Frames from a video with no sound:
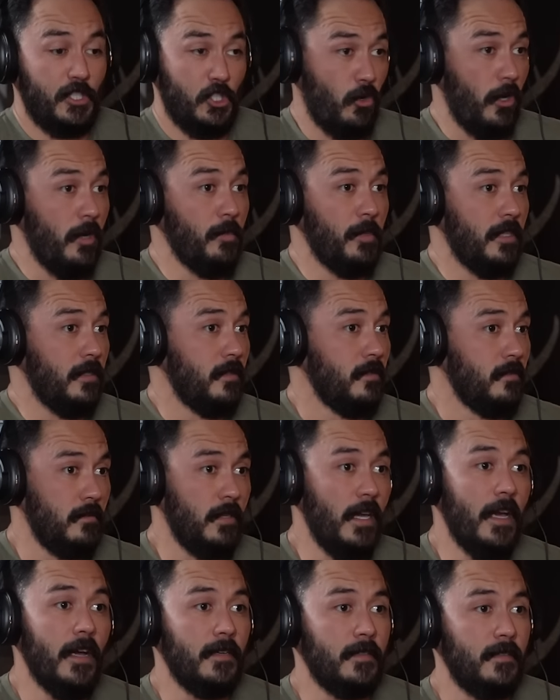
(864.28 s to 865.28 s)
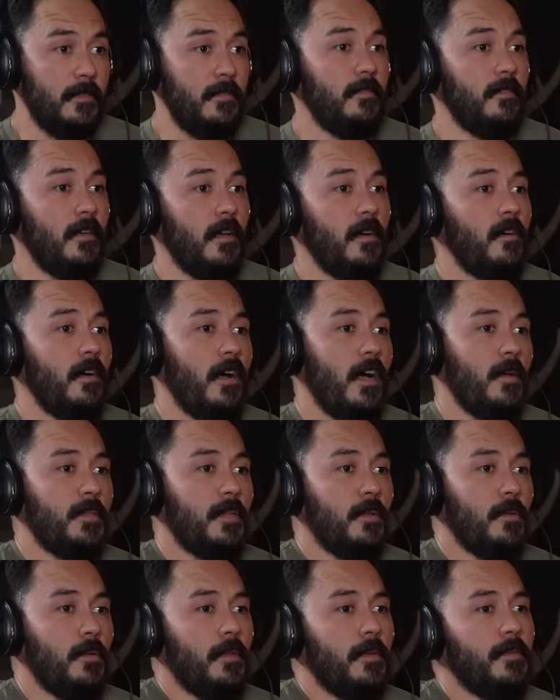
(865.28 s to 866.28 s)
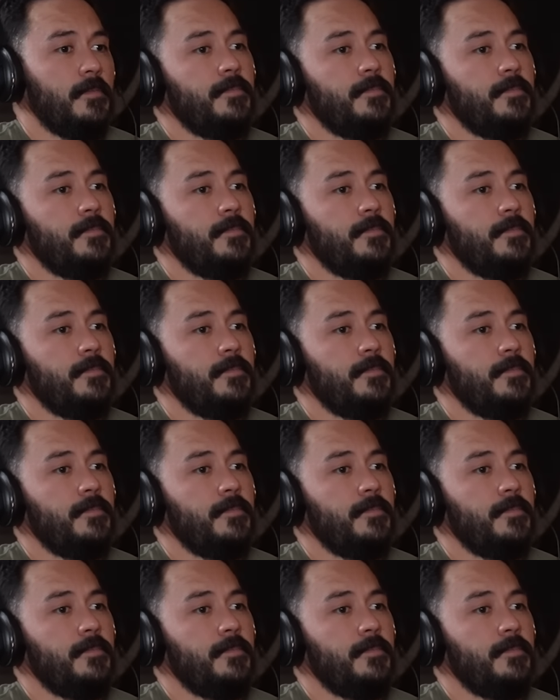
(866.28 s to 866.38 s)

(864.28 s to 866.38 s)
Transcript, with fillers: Extremely, yes. You know, yeah, for Americans.